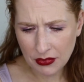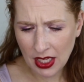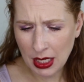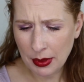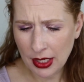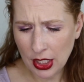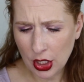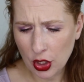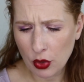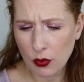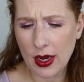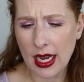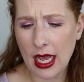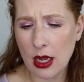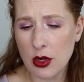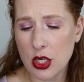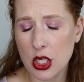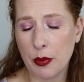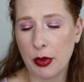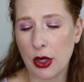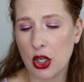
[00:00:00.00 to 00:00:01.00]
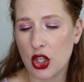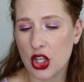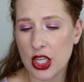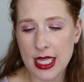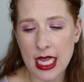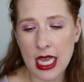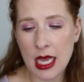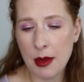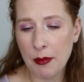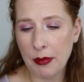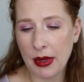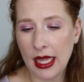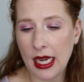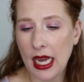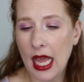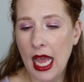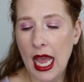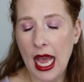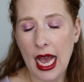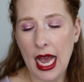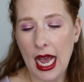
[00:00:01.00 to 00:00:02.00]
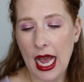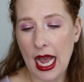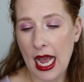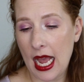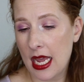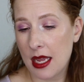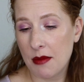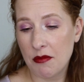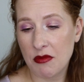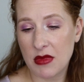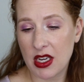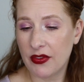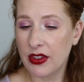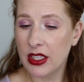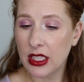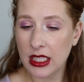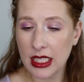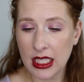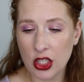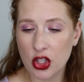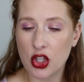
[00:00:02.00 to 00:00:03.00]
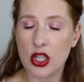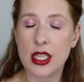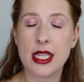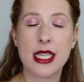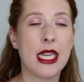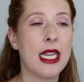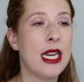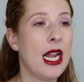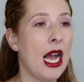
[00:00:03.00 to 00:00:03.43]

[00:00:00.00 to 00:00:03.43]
I'm not going to run out to purchase it, but I'm definitely interested.